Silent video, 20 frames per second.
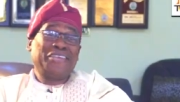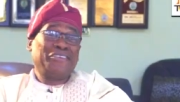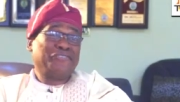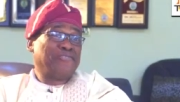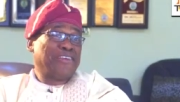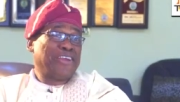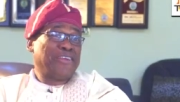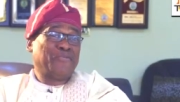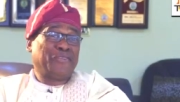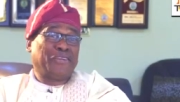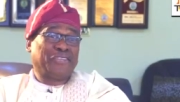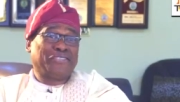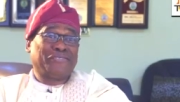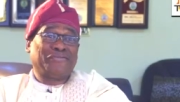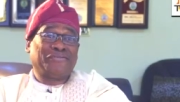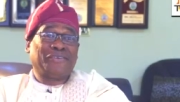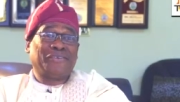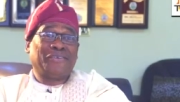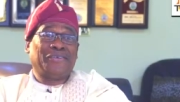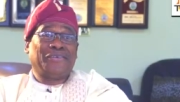you very much.
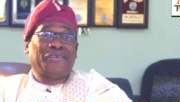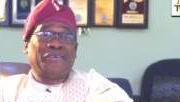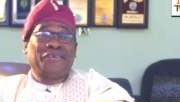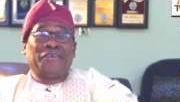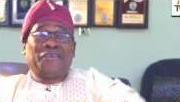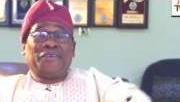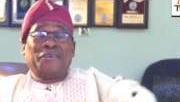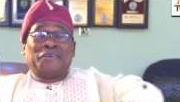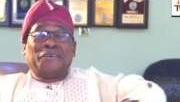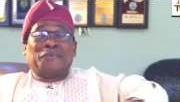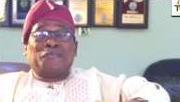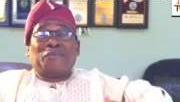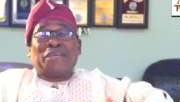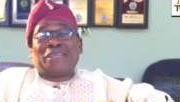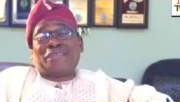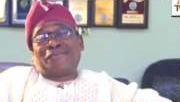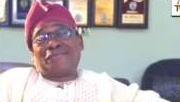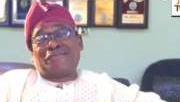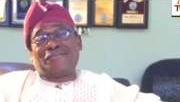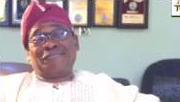
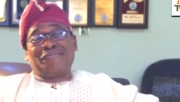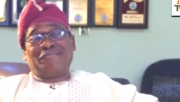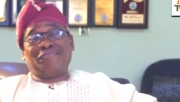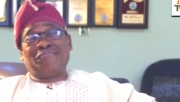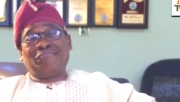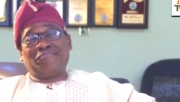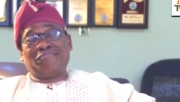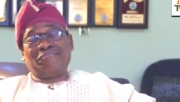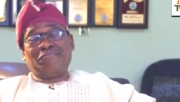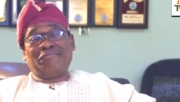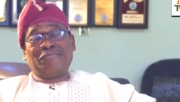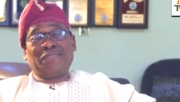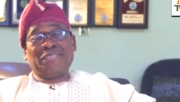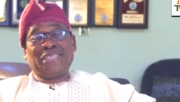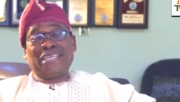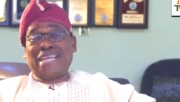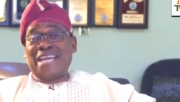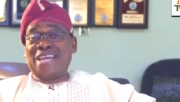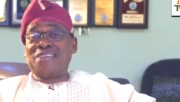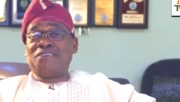But the
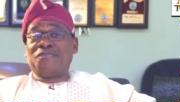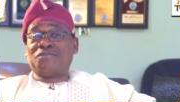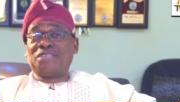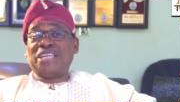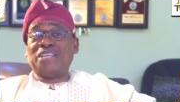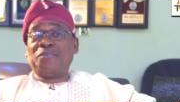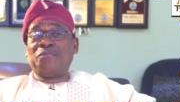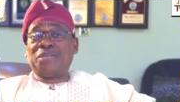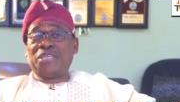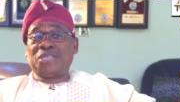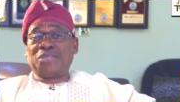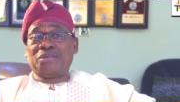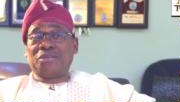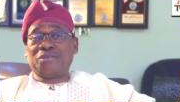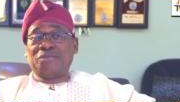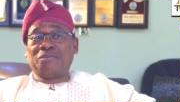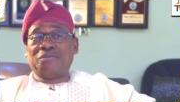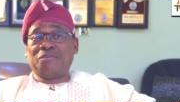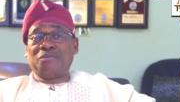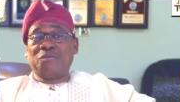kind of
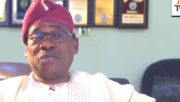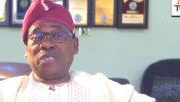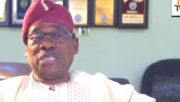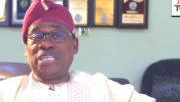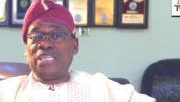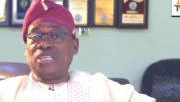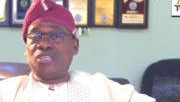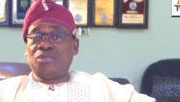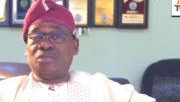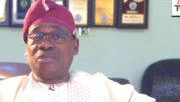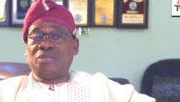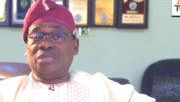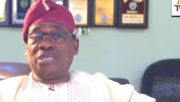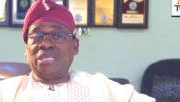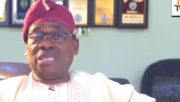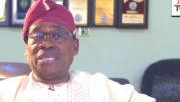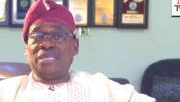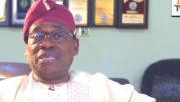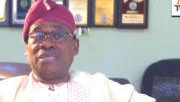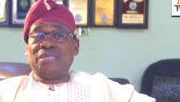celebration they,
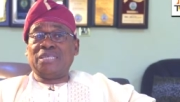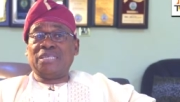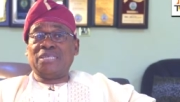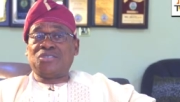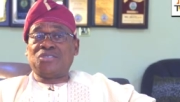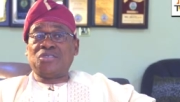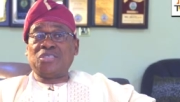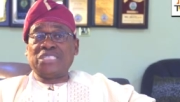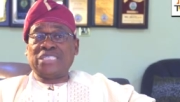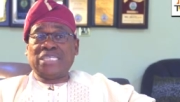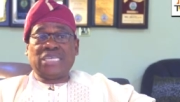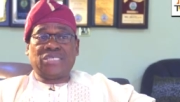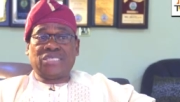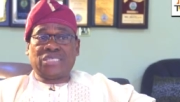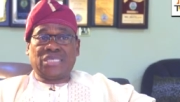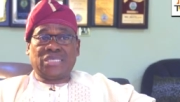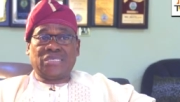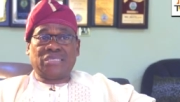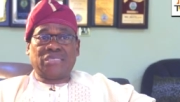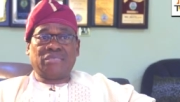they, they
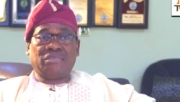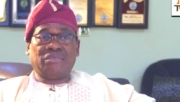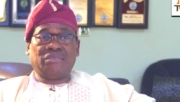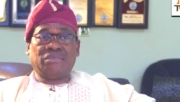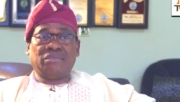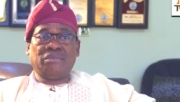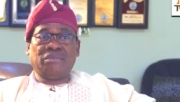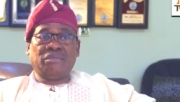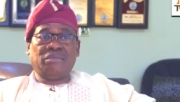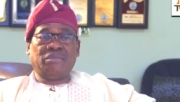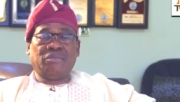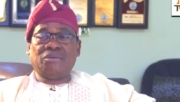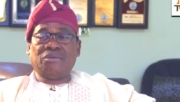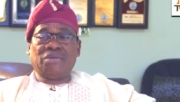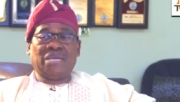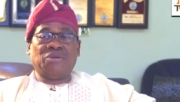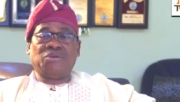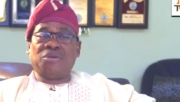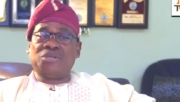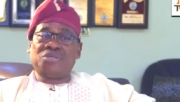suggested, no,
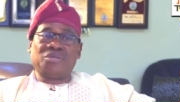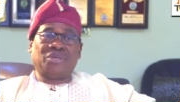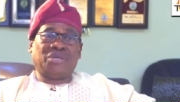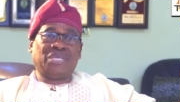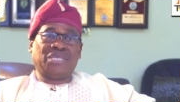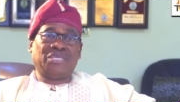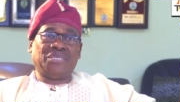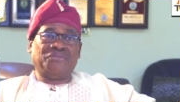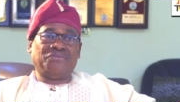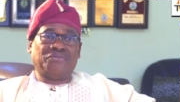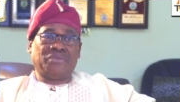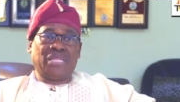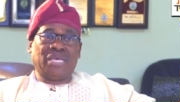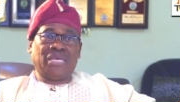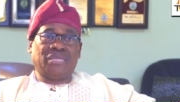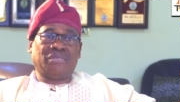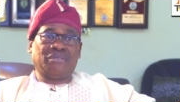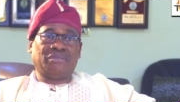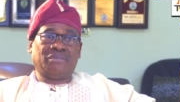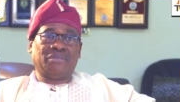I was not ready for
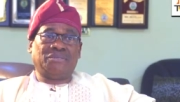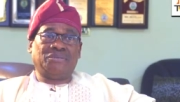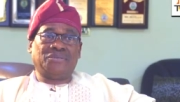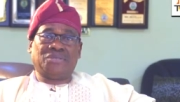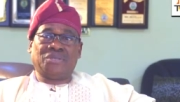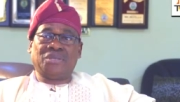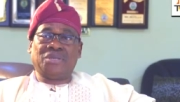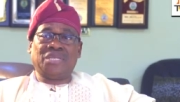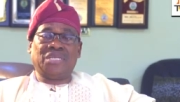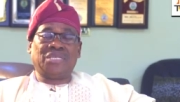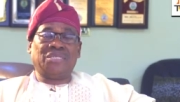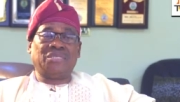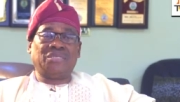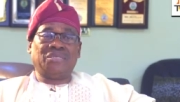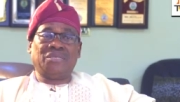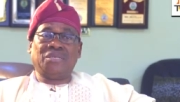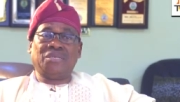that. I was not ready